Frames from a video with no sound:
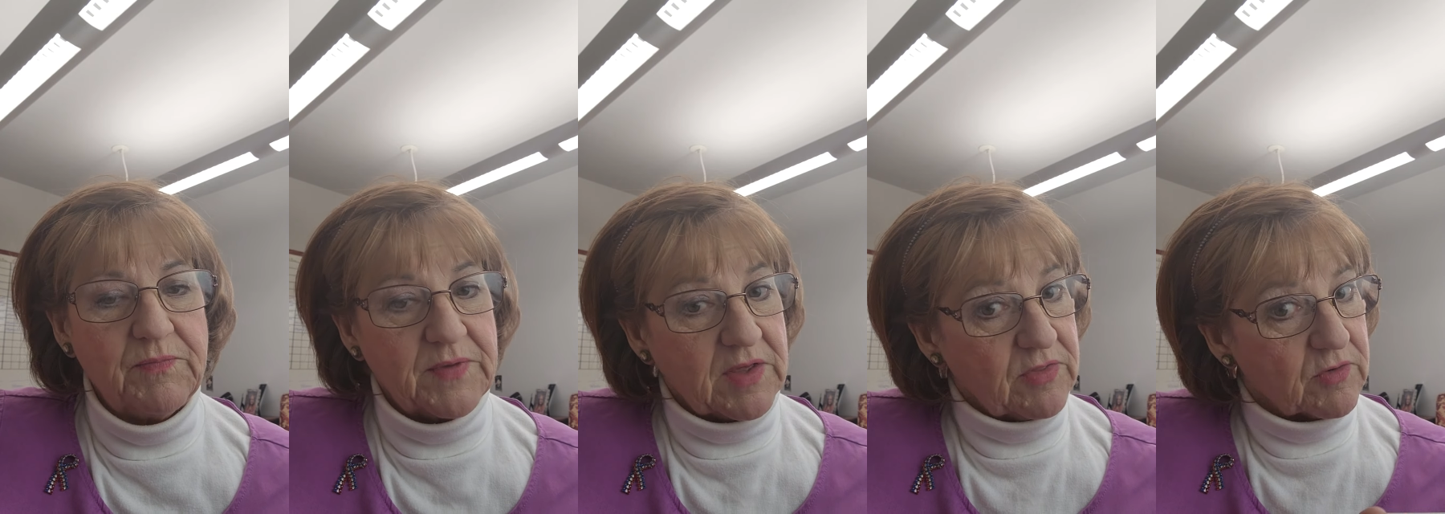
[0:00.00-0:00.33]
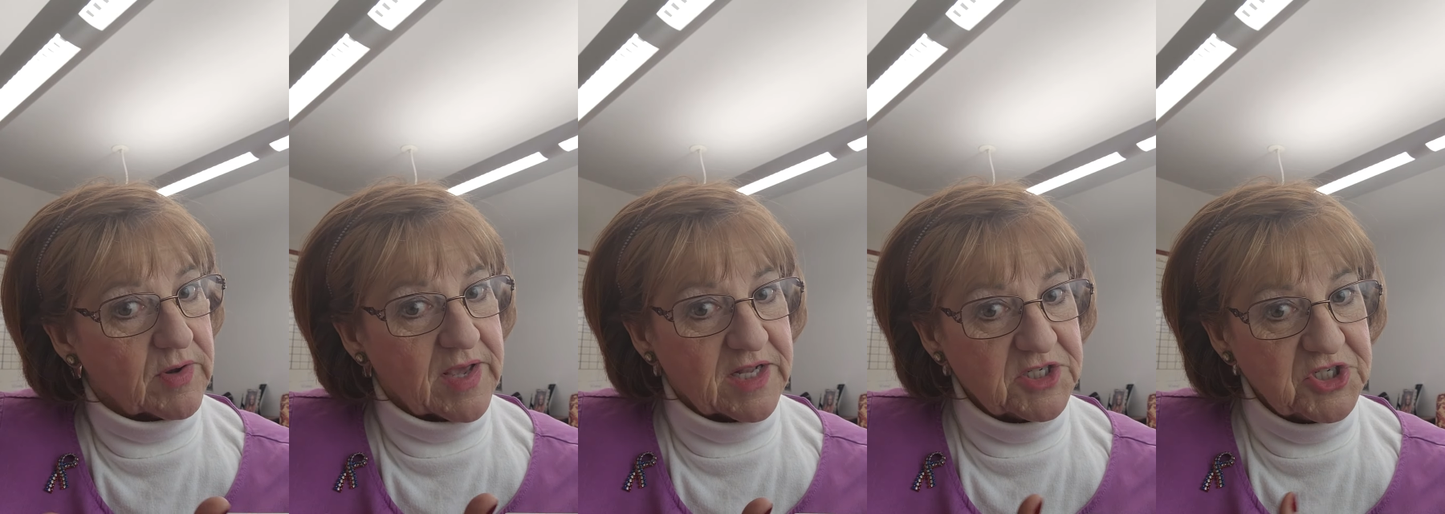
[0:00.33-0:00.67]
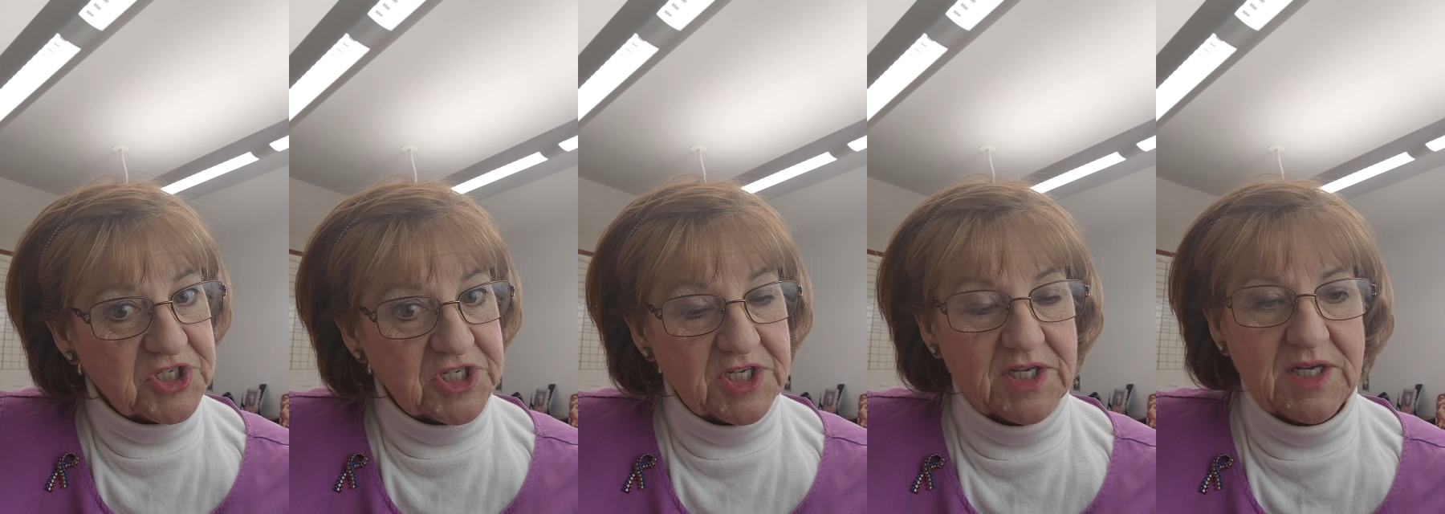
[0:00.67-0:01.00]
Neither can
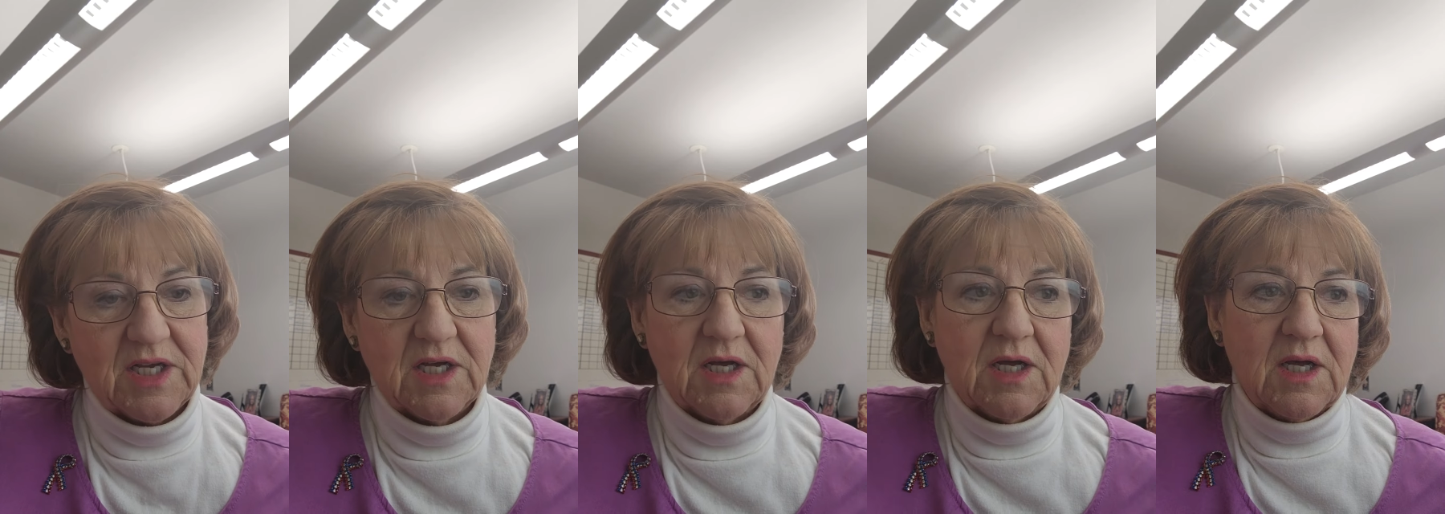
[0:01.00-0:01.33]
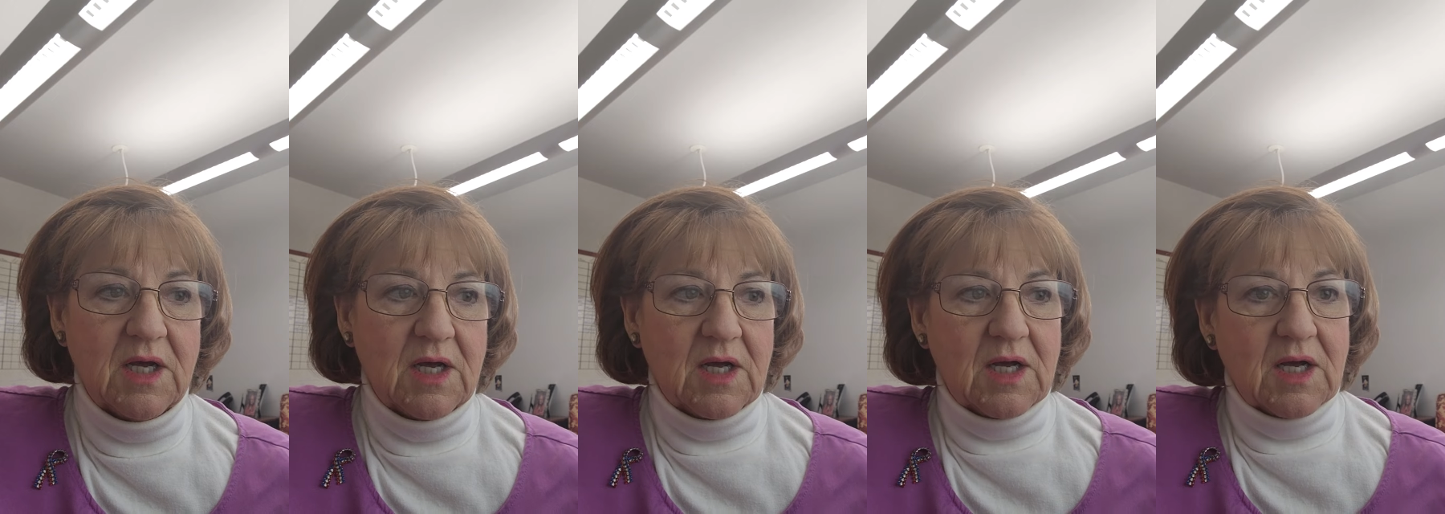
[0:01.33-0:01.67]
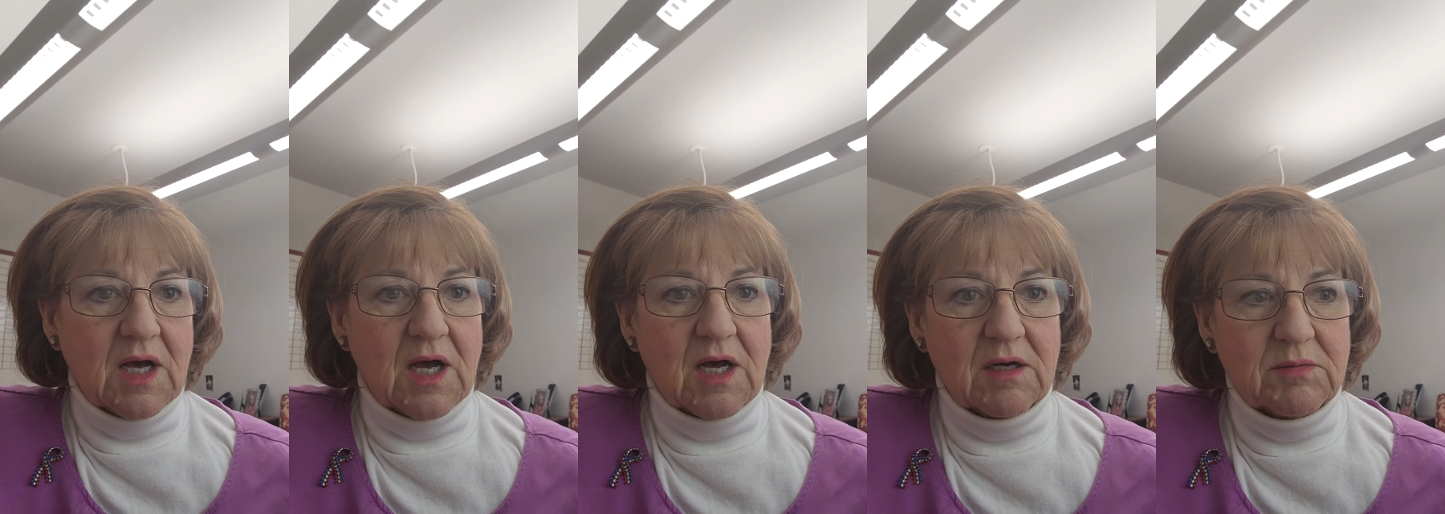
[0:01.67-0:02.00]
she,
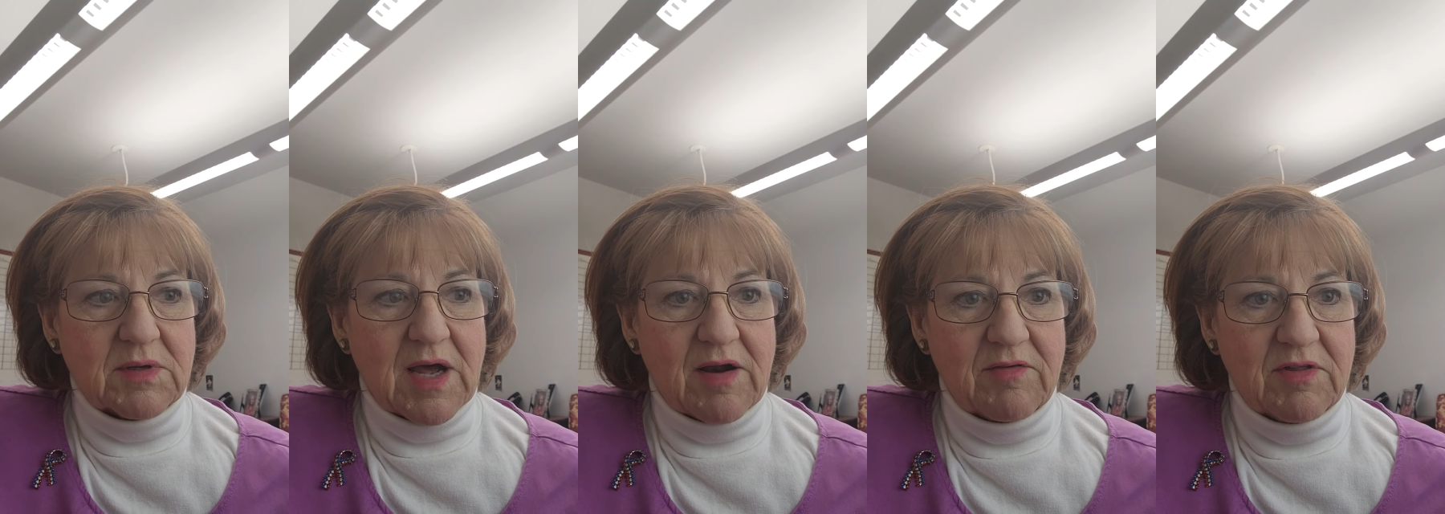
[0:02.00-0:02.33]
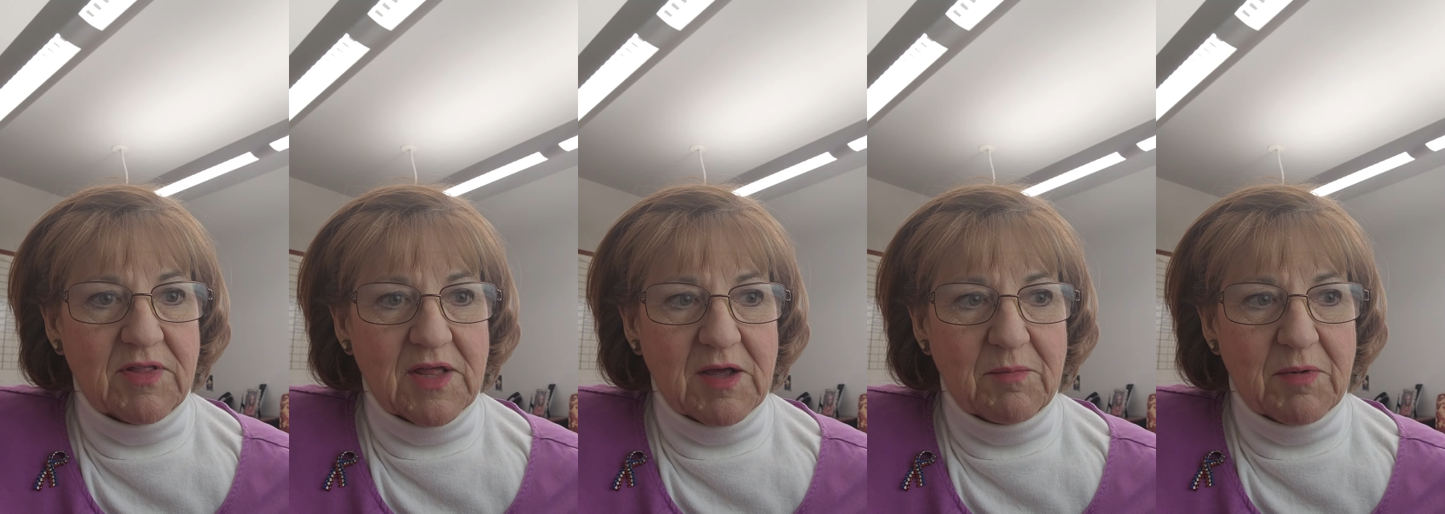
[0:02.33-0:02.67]
um, kind of thing.